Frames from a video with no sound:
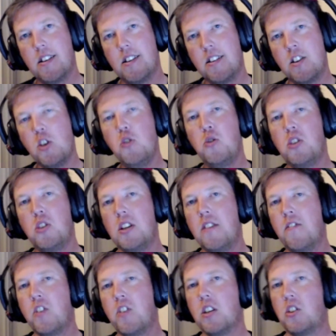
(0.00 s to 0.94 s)
use
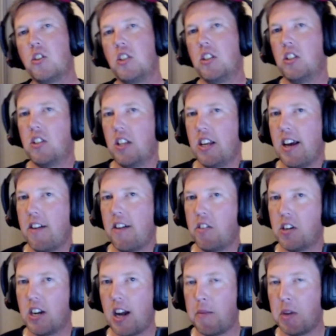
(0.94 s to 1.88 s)
it versus the
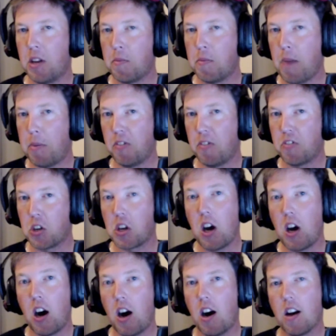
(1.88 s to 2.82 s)
aerodynamic map of the
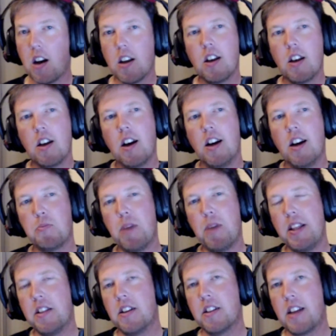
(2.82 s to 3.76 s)
car has
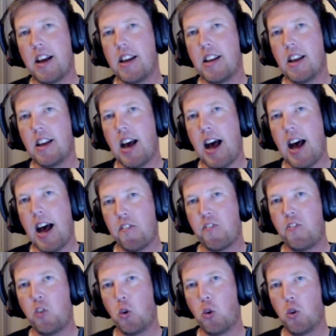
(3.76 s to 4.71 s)
meant that they have
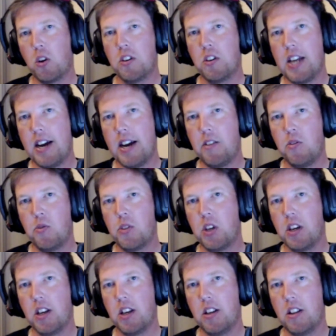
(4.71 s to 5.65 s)
fallen down
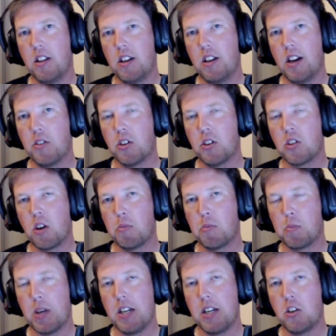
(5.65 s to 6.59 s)
the top
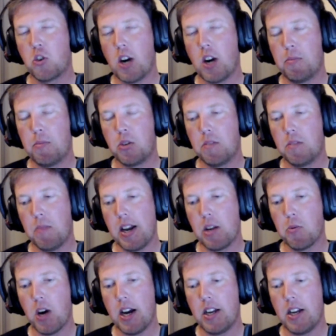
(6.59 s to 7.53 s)
speed traps in
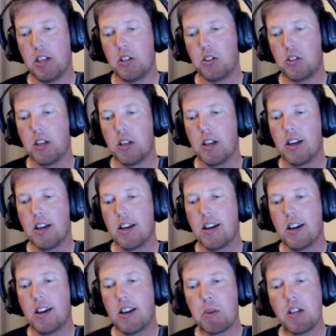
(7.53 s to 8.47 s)
many ways.
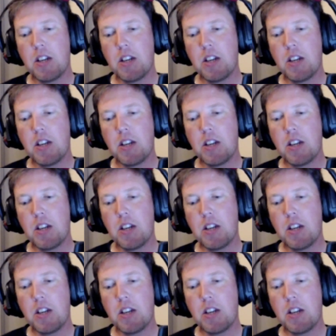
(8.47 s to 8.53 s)
It'll be